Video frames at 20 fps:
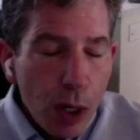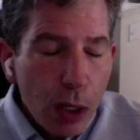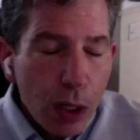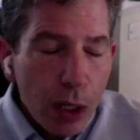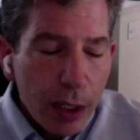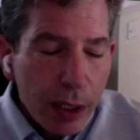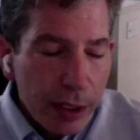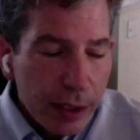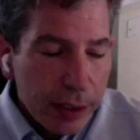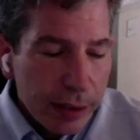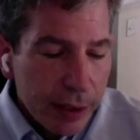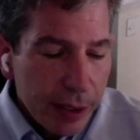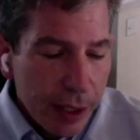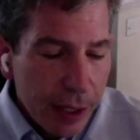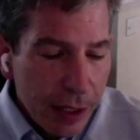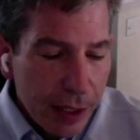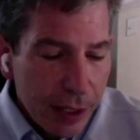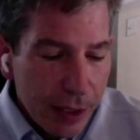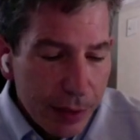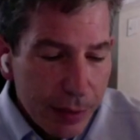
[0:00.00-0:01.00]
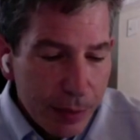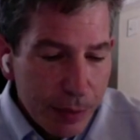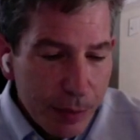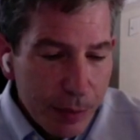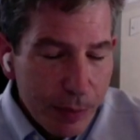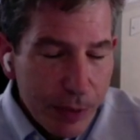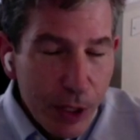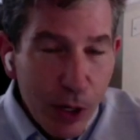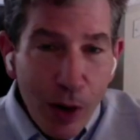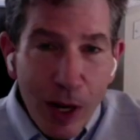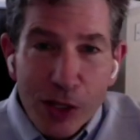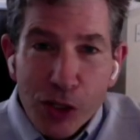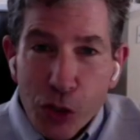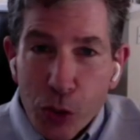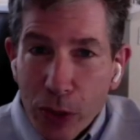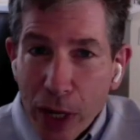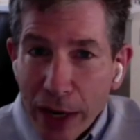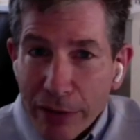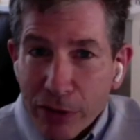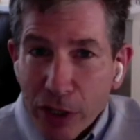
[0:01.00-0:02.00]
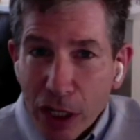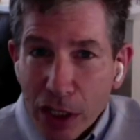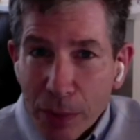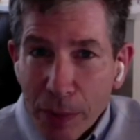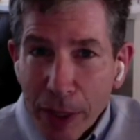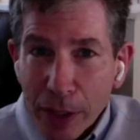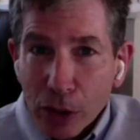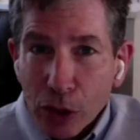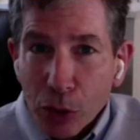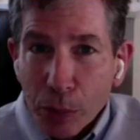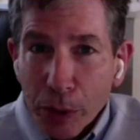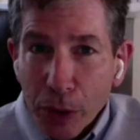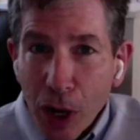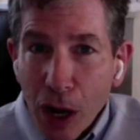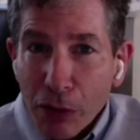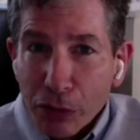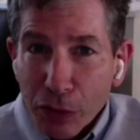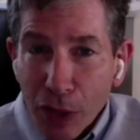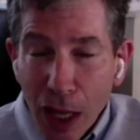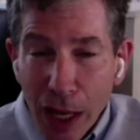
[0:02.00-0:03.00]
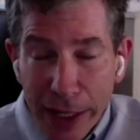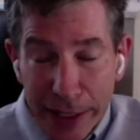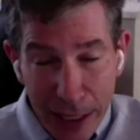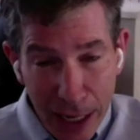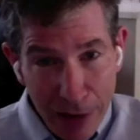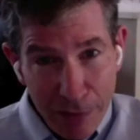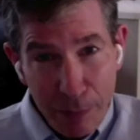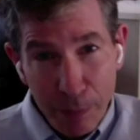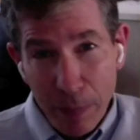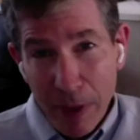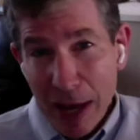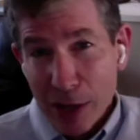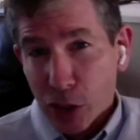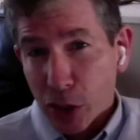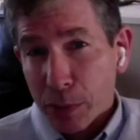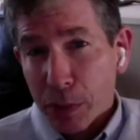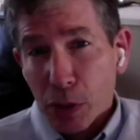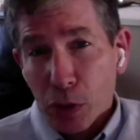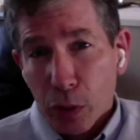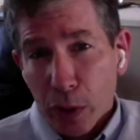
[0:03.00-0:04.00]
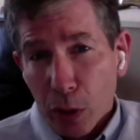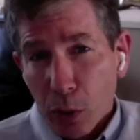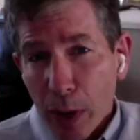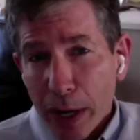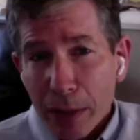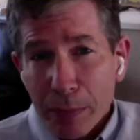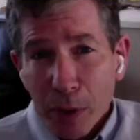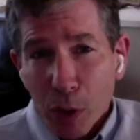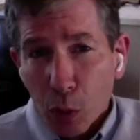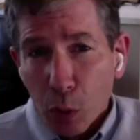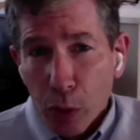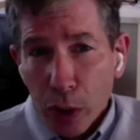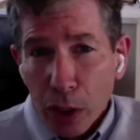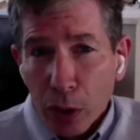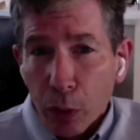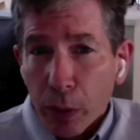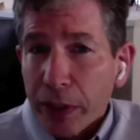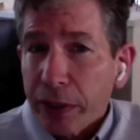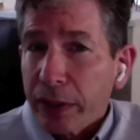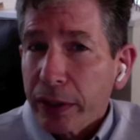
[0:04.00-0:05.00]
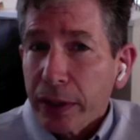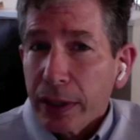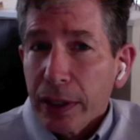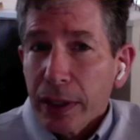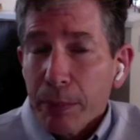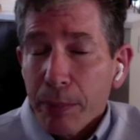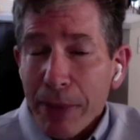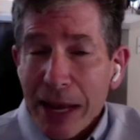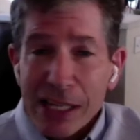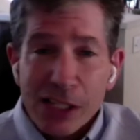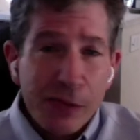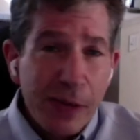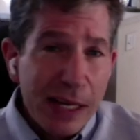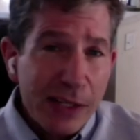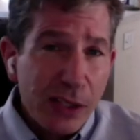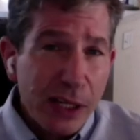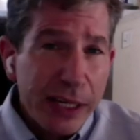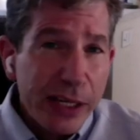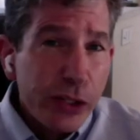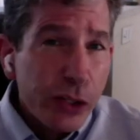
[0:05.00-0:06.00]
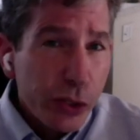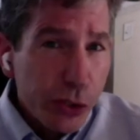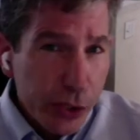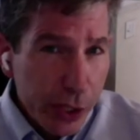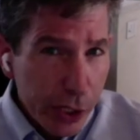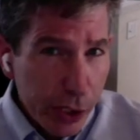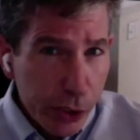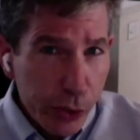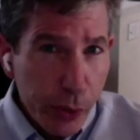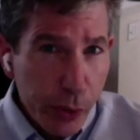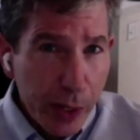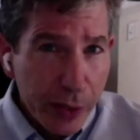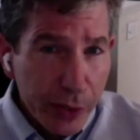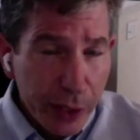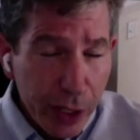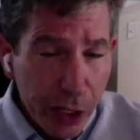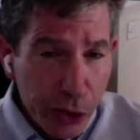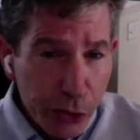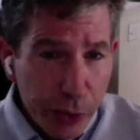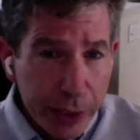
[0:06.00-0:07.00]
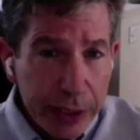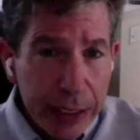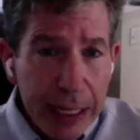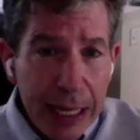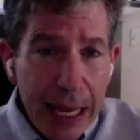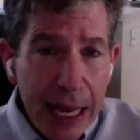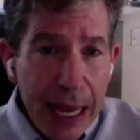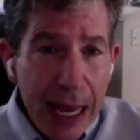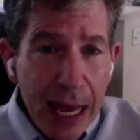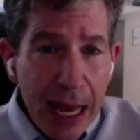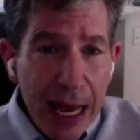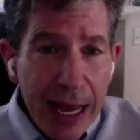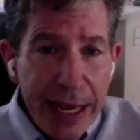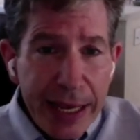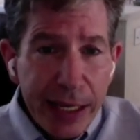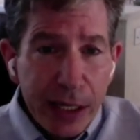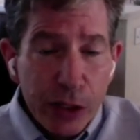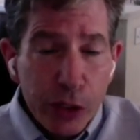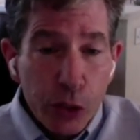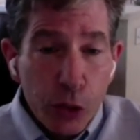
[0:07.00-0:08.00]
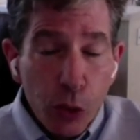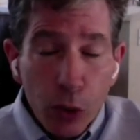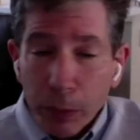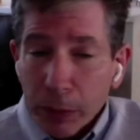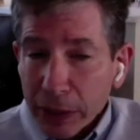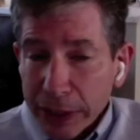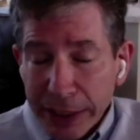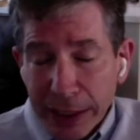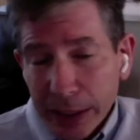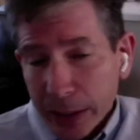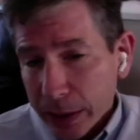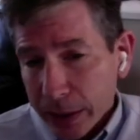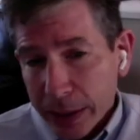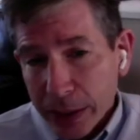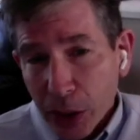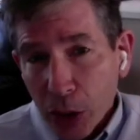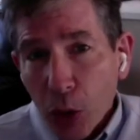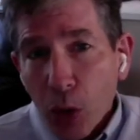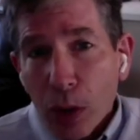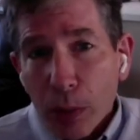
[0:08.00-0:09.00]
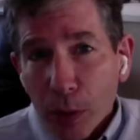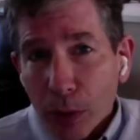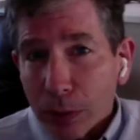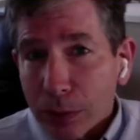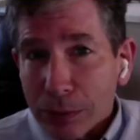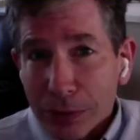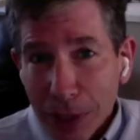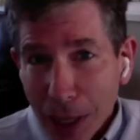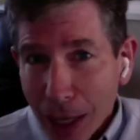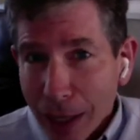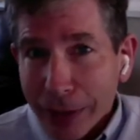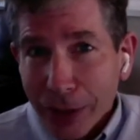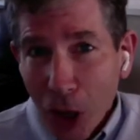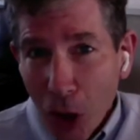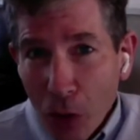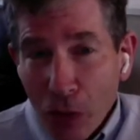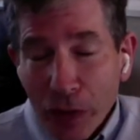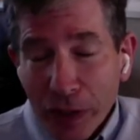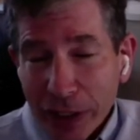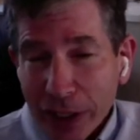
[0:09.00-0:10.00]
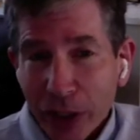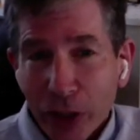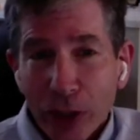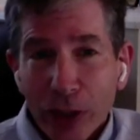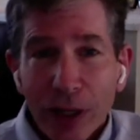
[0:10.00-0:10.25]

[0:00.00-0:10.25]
Well, uh, uh, you know, as you and I have talked about a little bit offline, I've actually been doing quite a bit of work with mass vaccination centers around the country. I normally, in a, in a normal non-COVID